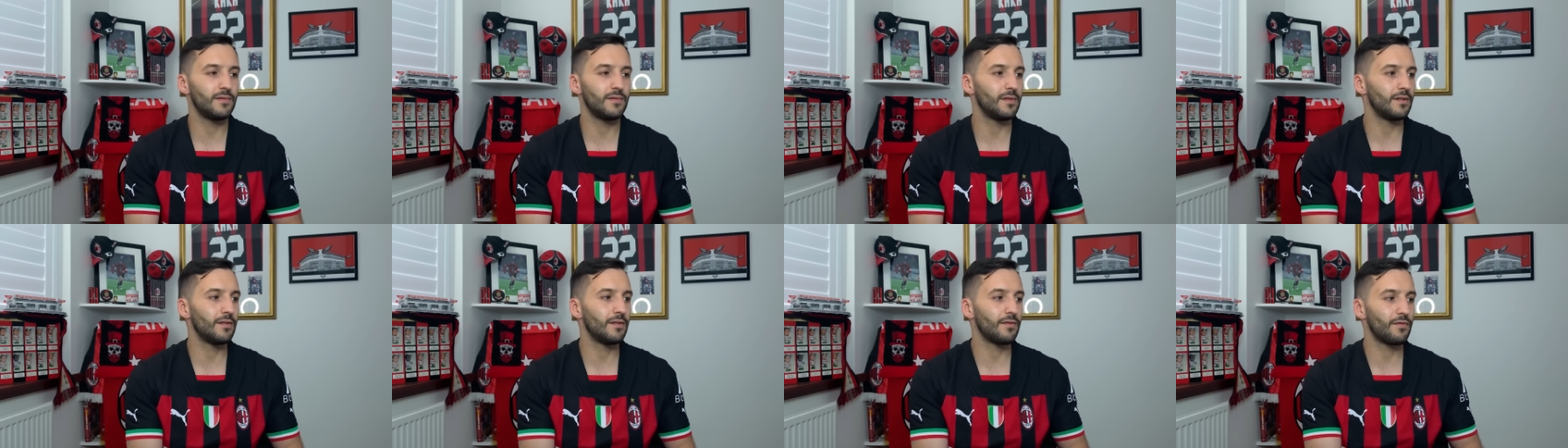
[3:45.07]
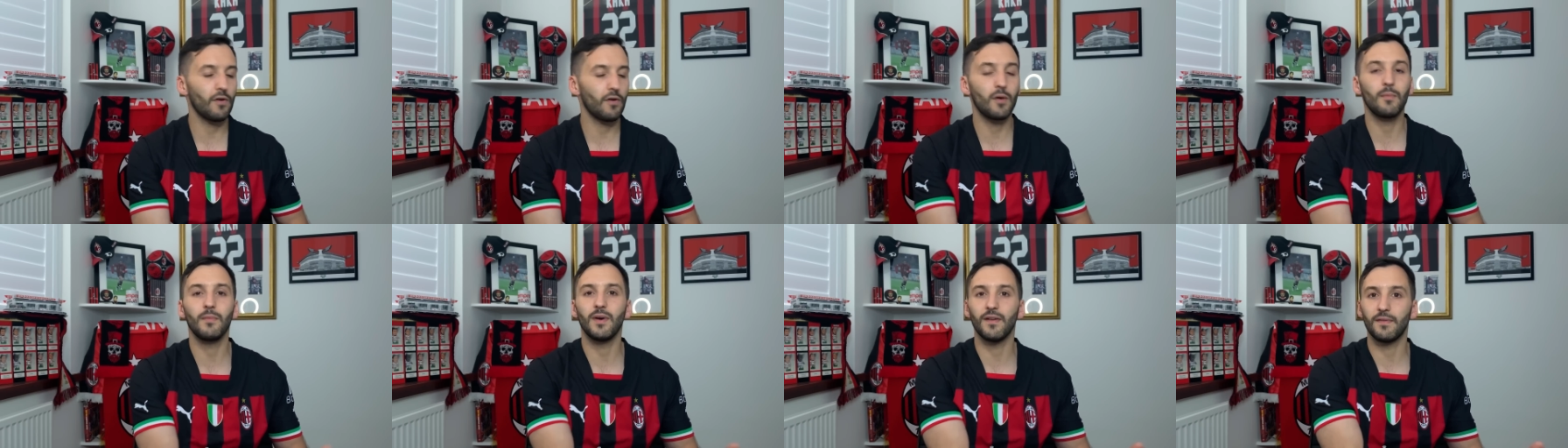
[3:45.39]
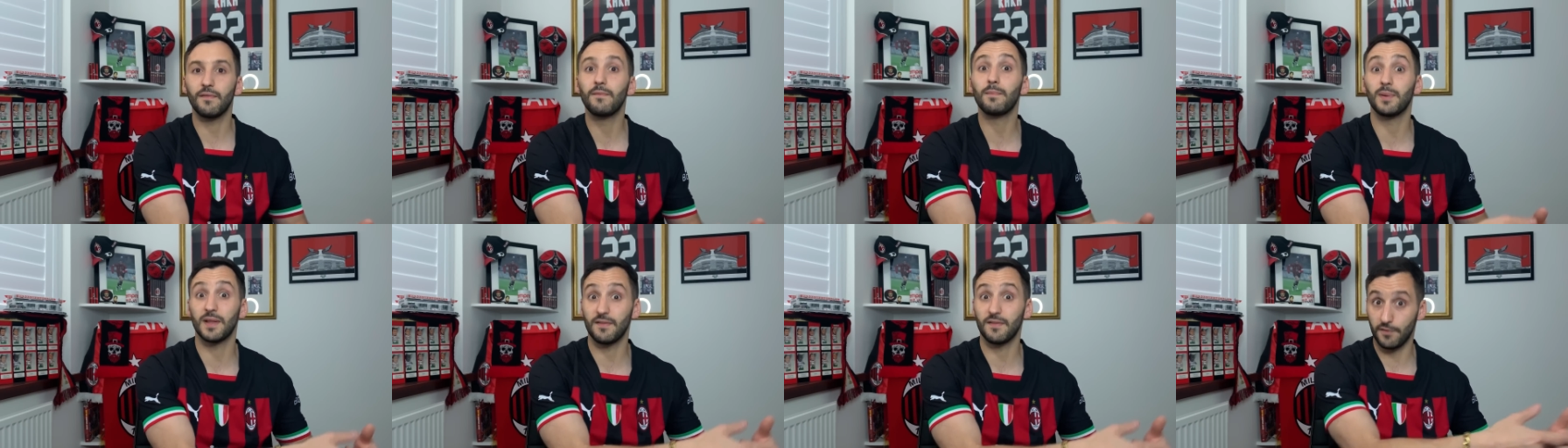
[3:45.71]
uh, from a
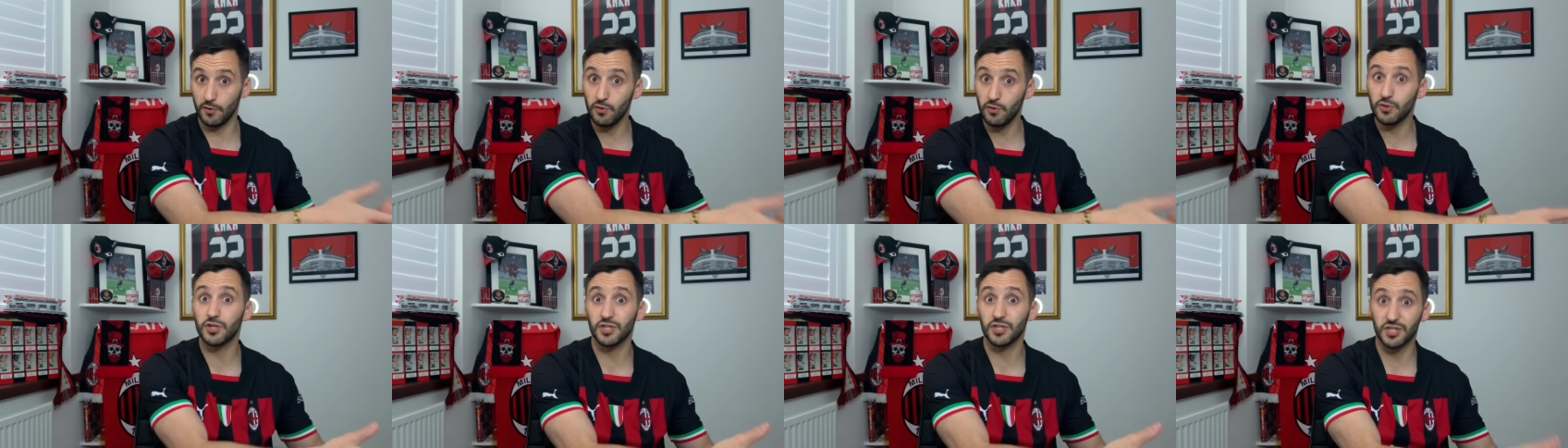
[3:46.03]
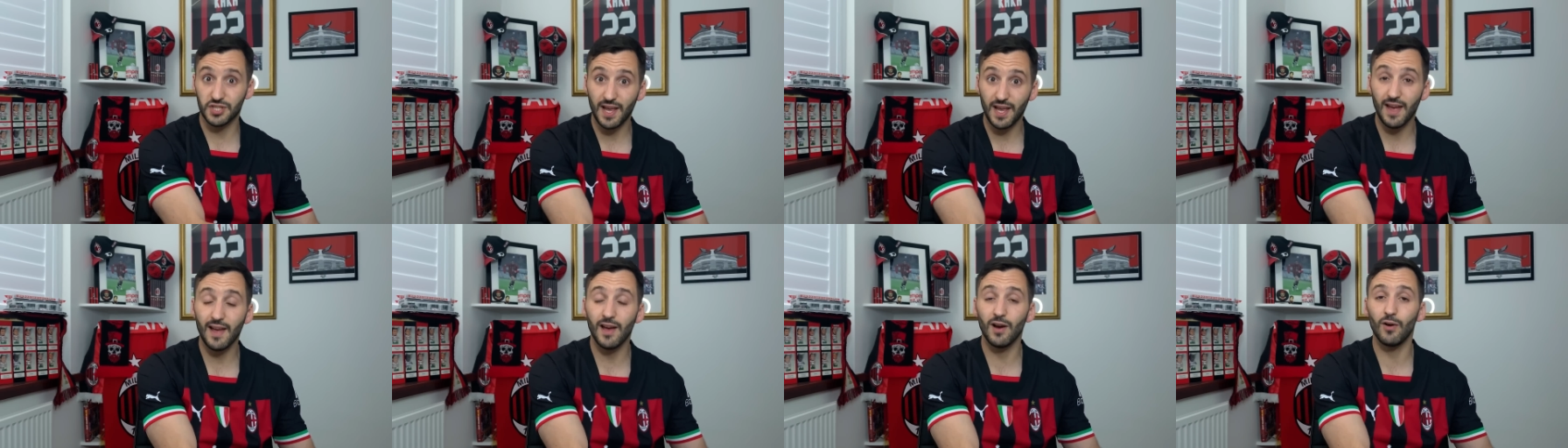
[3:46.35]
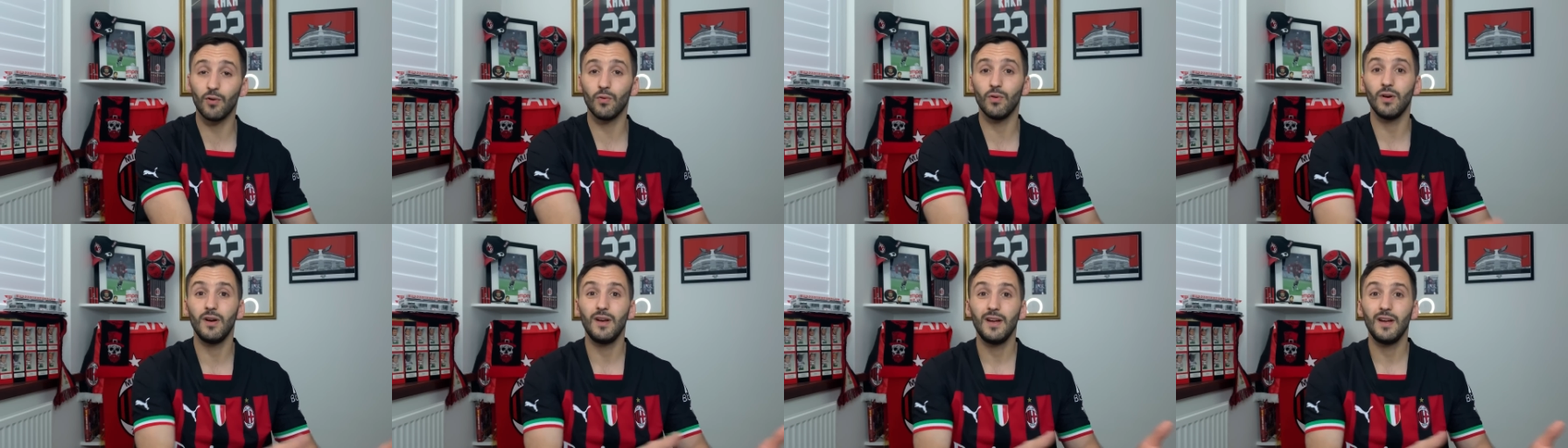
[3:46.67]
future
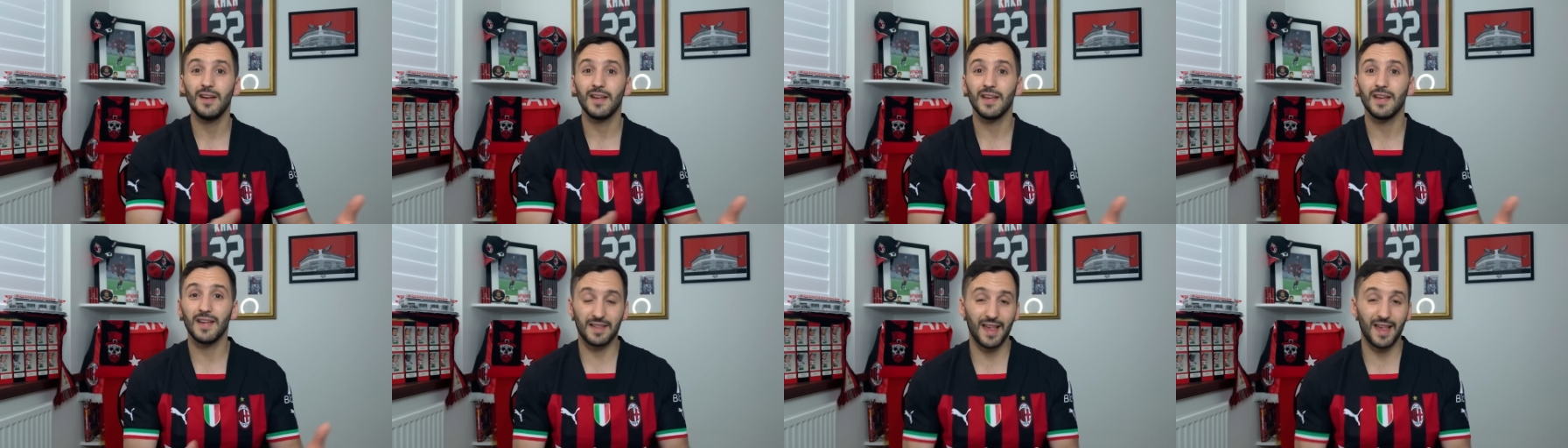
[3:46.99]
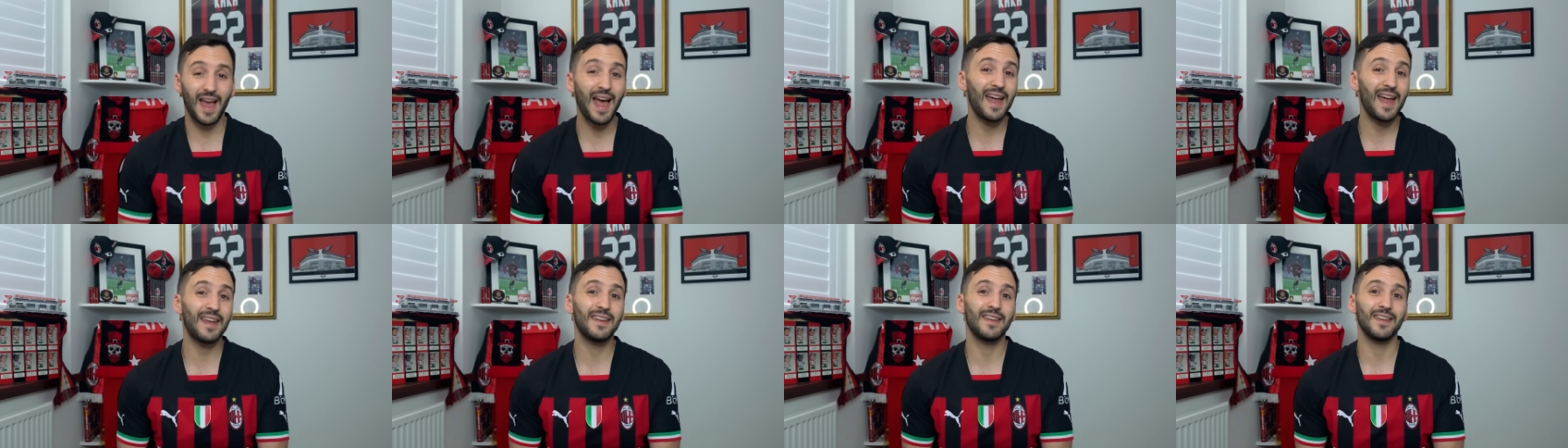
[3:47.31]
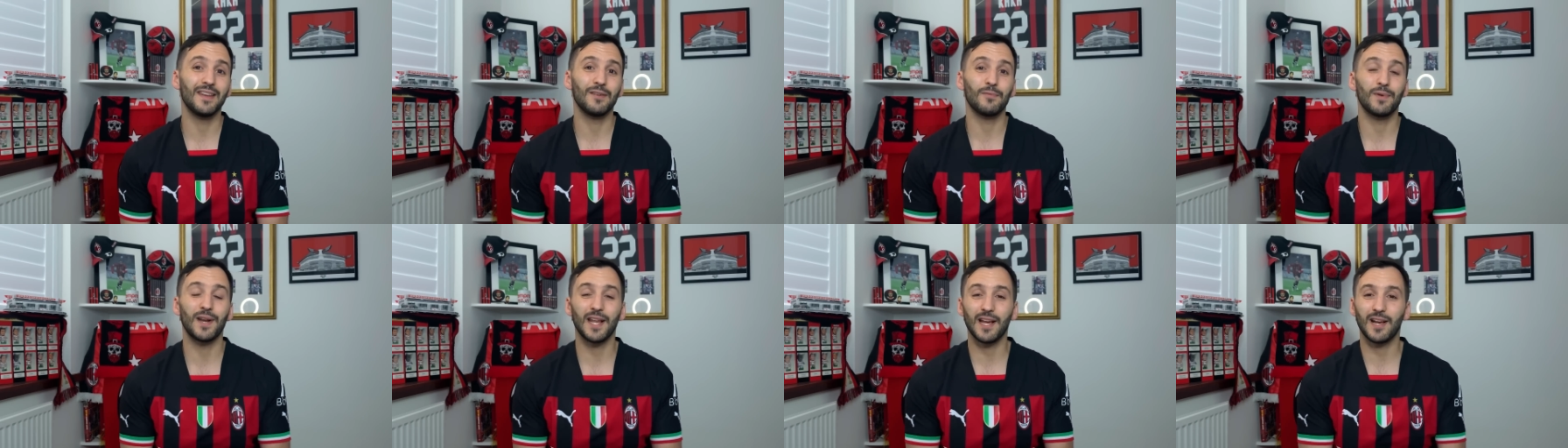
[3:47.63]
sale is
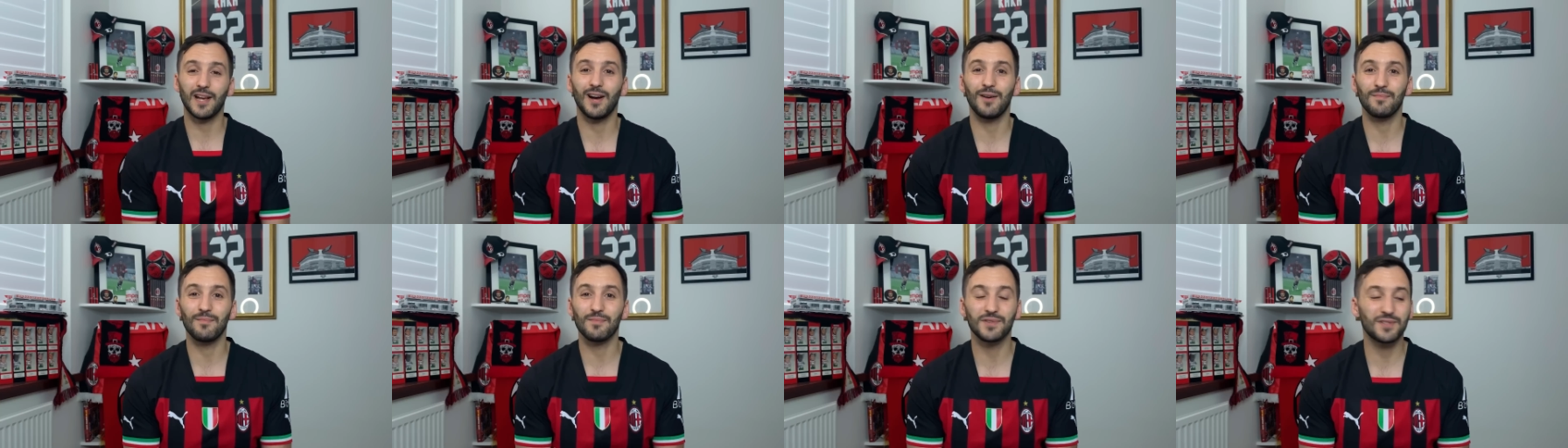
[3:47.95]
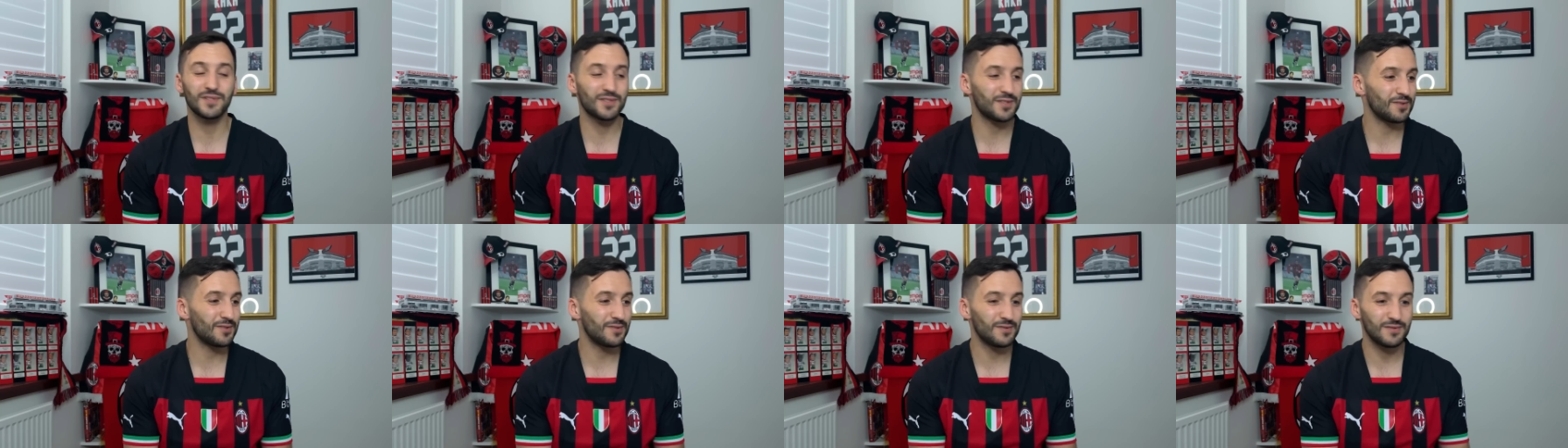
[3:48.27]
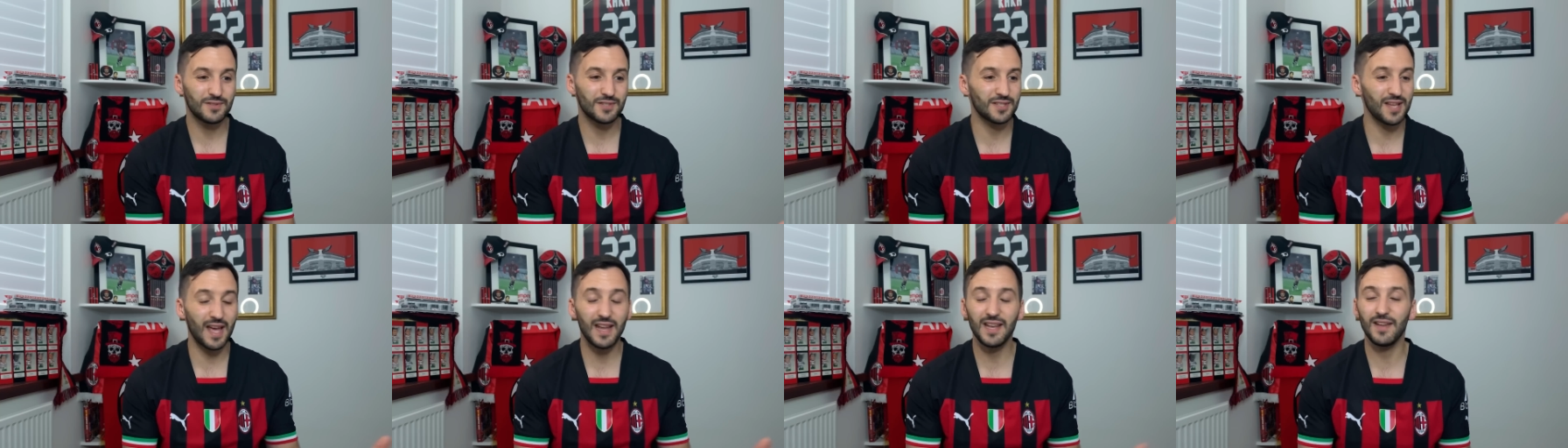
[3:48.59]
handy when it comes to
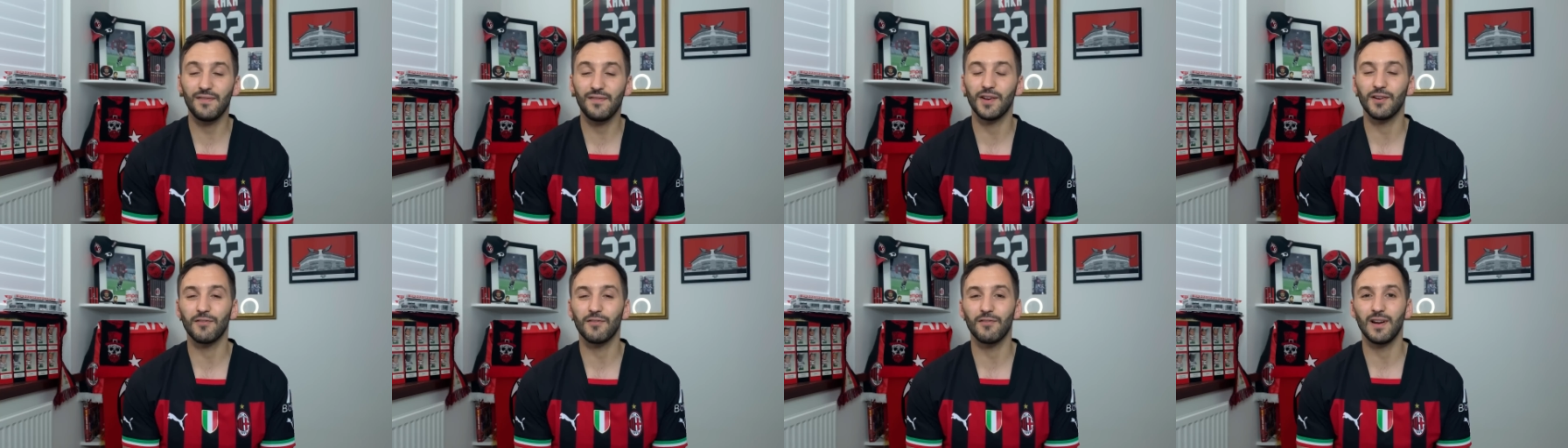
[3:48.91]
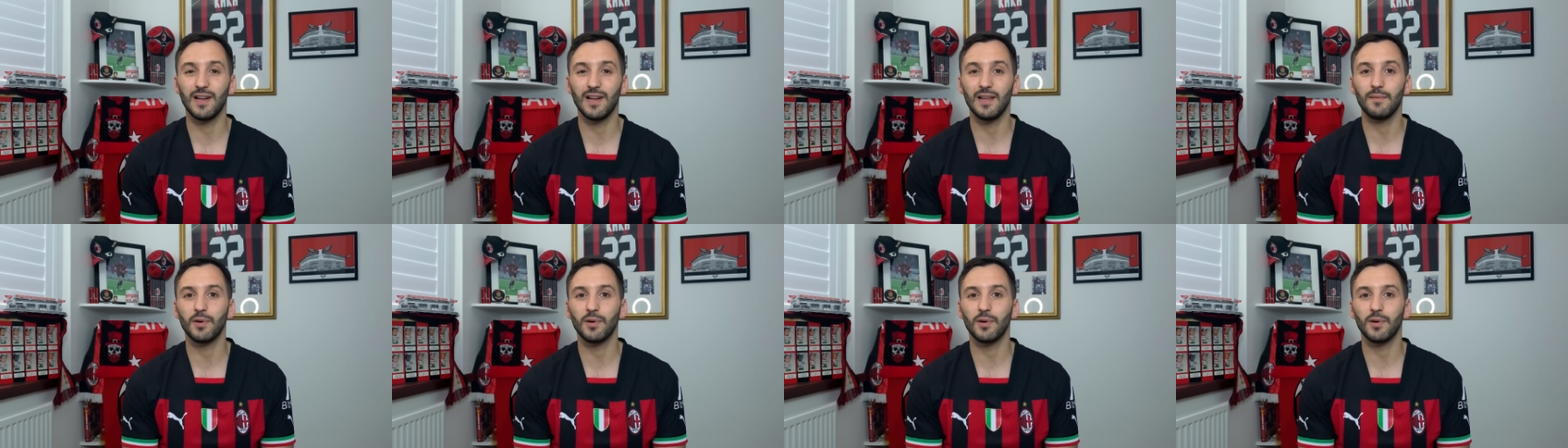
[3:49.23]
just anything really,